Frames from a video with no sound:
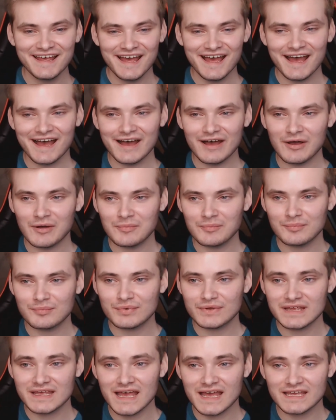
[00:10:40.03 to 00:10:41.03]

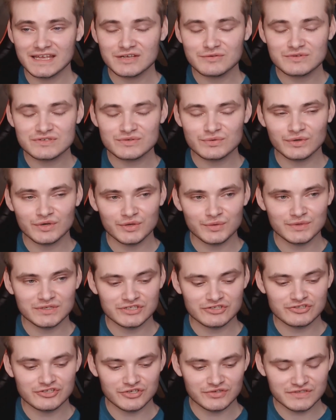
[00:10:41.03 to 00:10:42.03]
But yeah, he was the one who
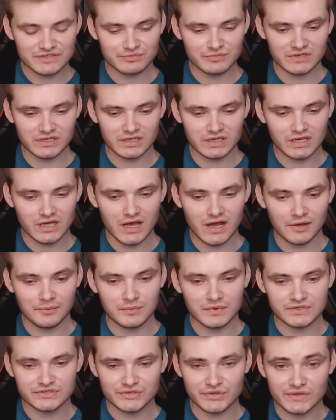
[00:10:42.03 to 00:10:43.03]
introduced me
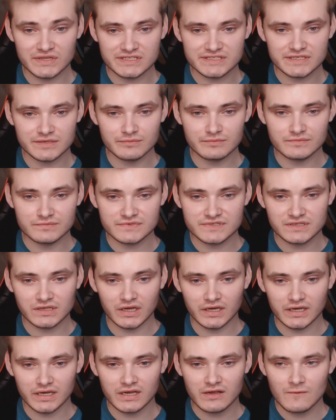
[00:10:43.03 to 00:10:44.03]
to The Sims.
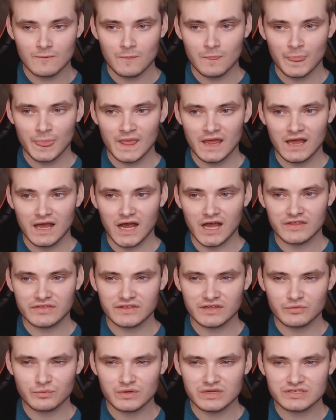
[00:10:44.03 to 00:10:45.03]
Like, I
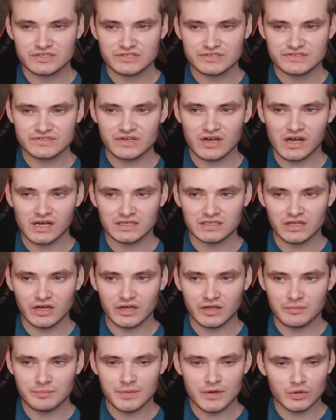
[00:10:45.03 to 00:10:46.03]
think we just started
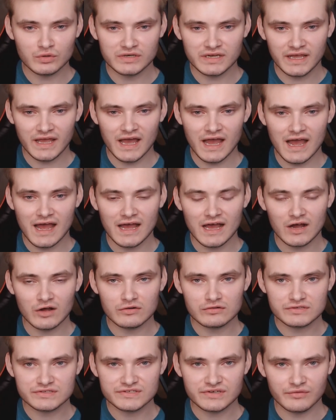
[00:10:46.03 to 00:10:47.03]
like building our
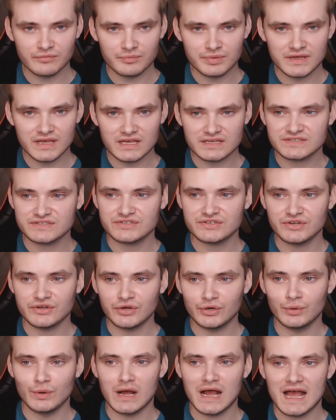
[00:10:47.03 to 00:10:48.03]
house on
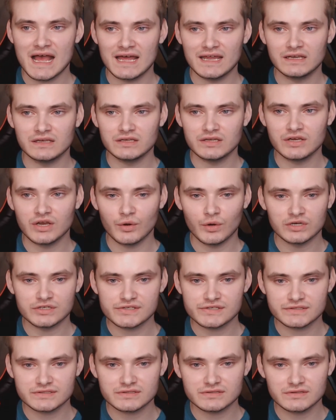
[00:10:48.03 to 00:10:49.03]
PS2, and I
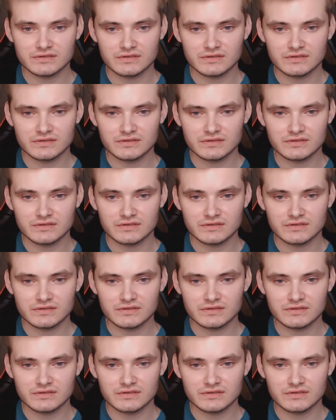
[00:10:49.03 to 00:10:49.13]
just